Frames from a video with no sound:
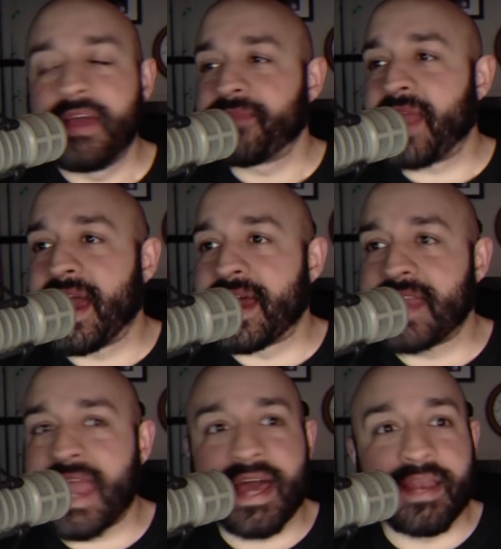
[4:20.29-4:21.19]
And
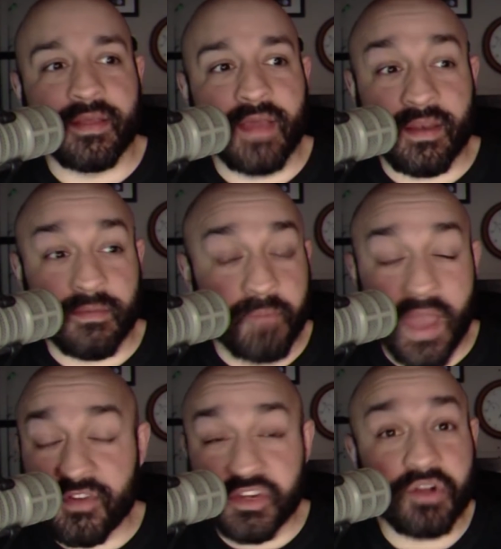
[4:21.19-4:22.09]
and and
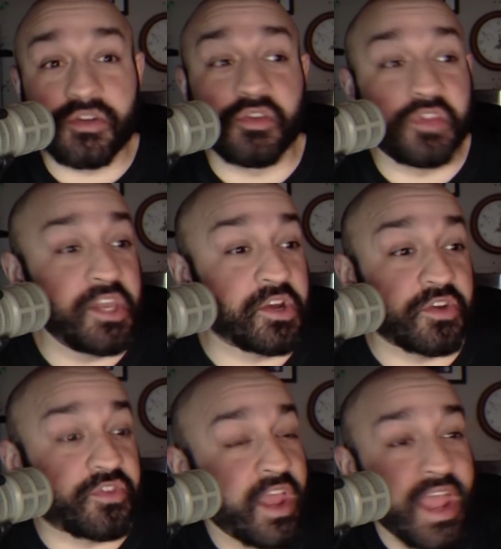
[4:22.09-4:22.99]
evangelical
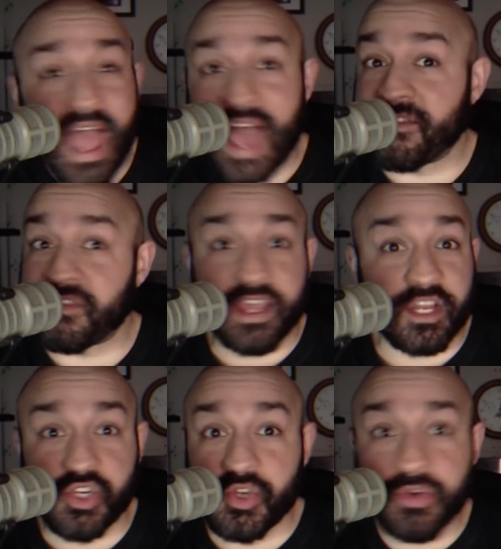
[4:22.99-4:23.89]
leaders have like
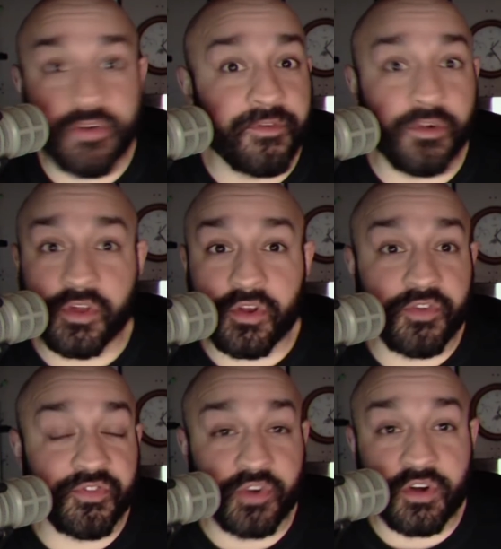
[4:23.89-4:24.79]
dutiful little
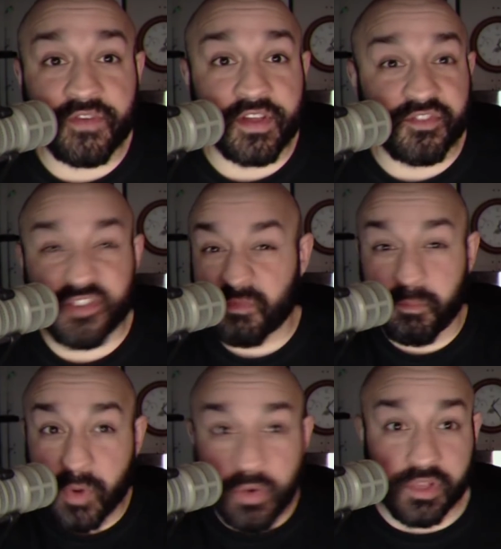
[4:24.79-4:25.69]
servants, just
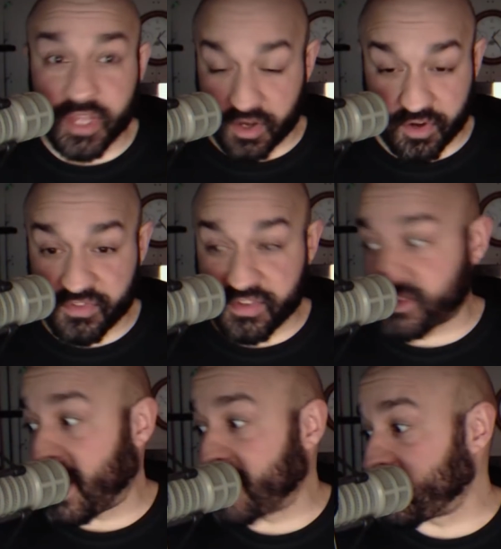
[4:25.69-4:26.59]
bootlickers, these
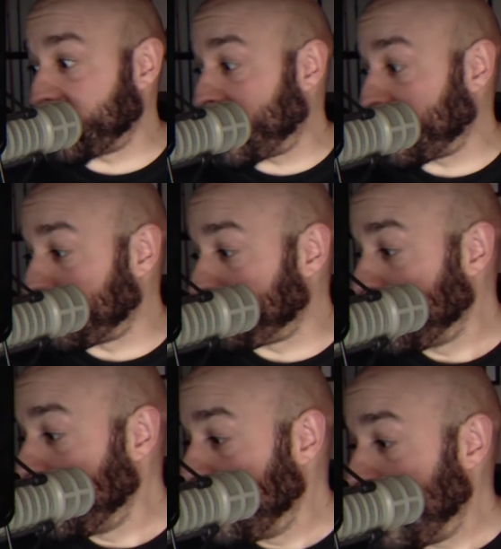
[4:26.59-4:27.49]
guys, a lot of them
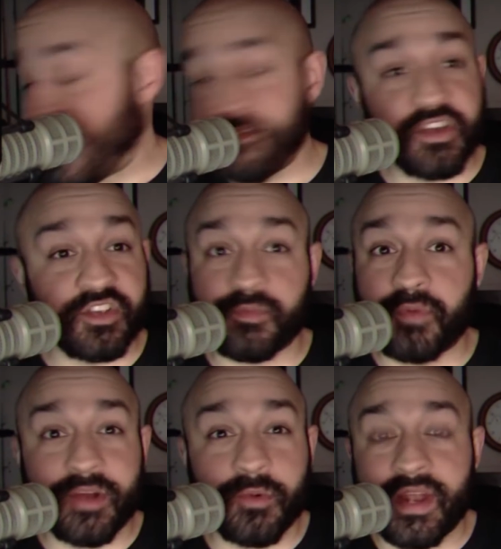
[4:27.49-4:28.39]
have just
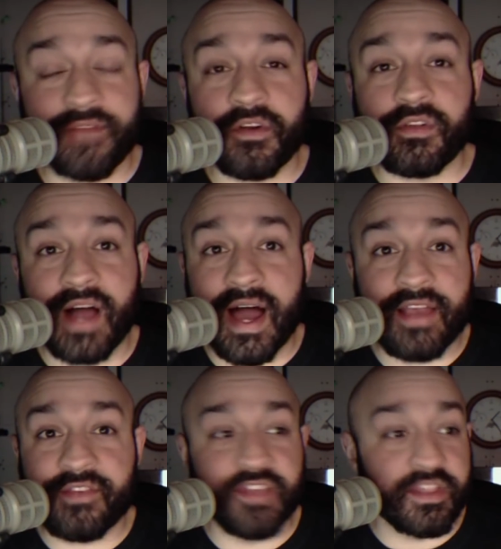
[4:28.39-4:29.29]
spread whatever
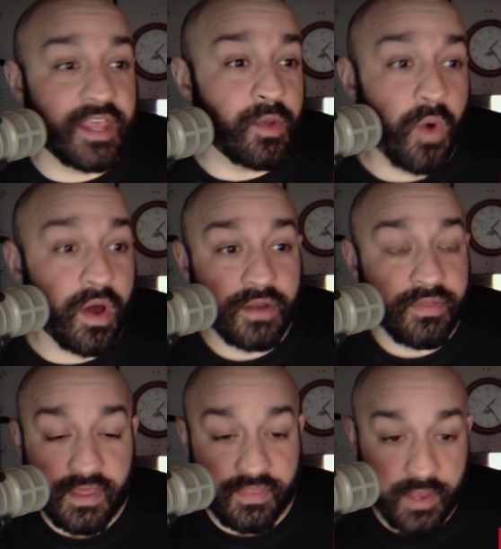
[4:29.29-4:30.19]
lies that they wanted
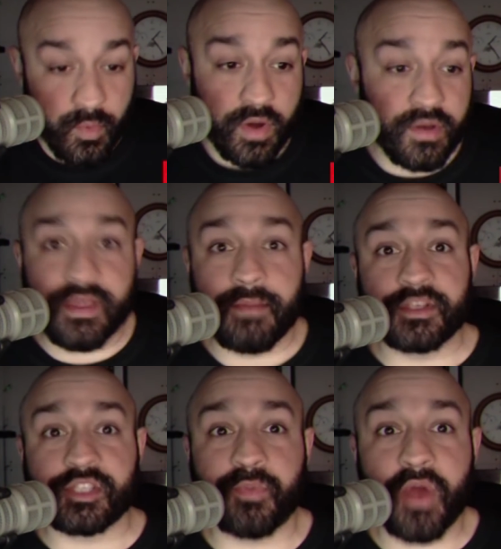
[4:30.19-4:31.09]
that they wanted them to
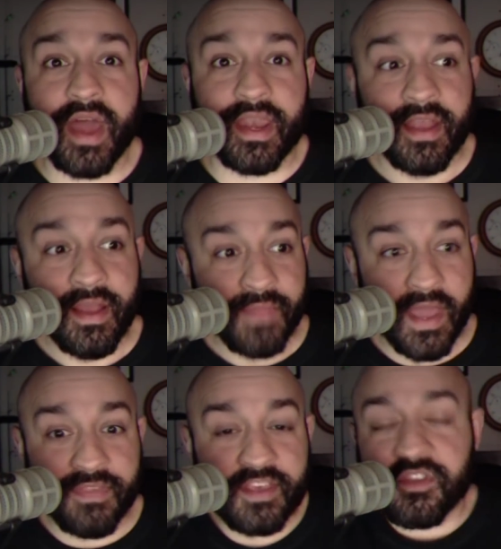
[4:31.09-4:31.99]
spread and
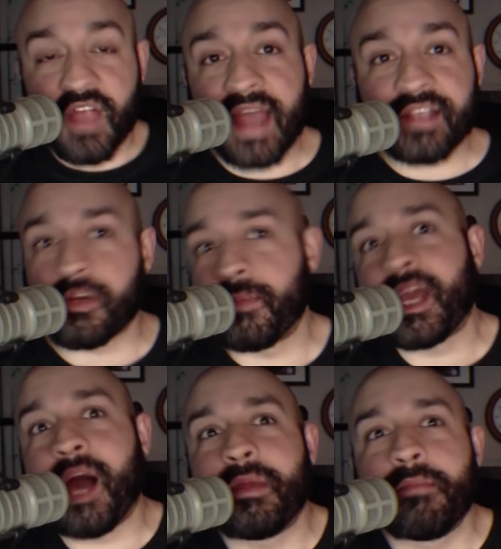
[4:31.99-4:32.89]
and these lies are
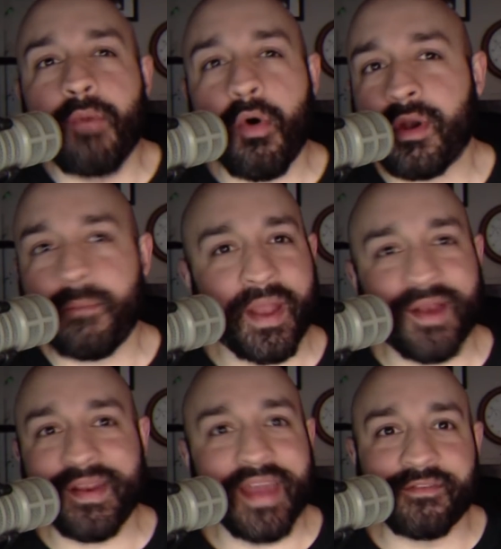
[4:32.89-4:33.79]
becoming more
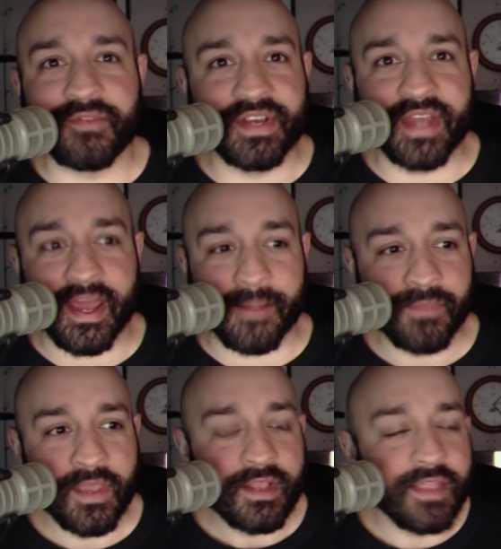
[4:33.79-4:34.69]
apparent every day
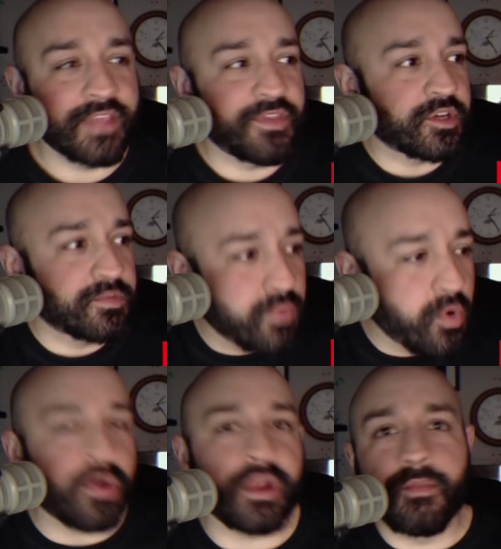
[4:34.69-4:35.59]
like there's
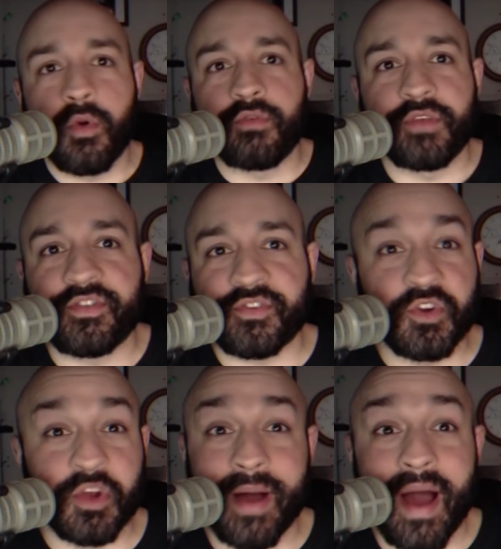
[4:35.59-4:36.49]
more and more research
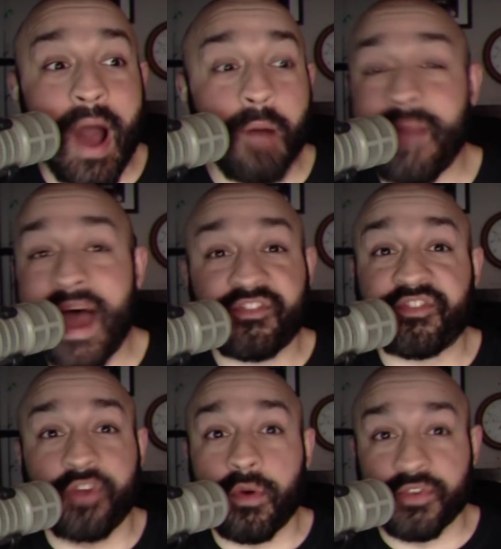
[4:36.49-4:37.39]
about how masks
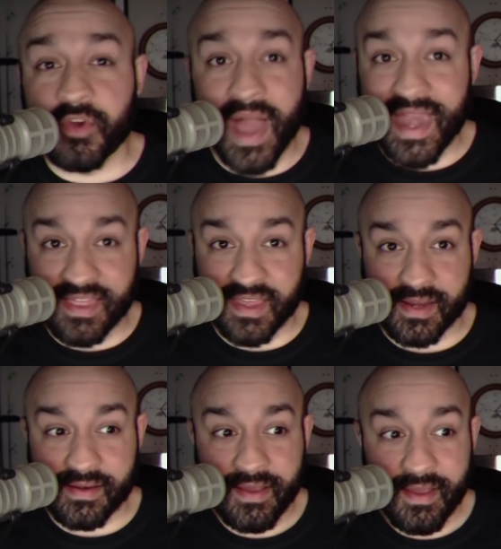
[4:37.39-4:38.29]
don't do
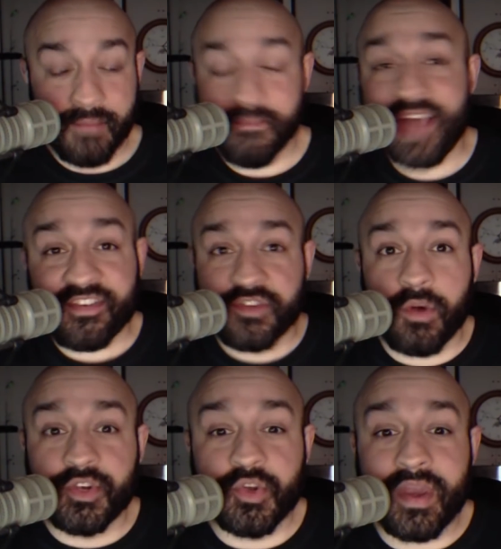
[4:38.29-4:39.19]
anything masks
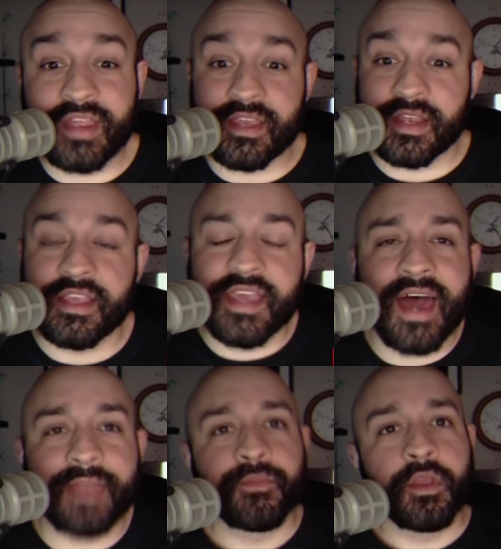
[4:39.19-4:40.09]
don't do anything and yet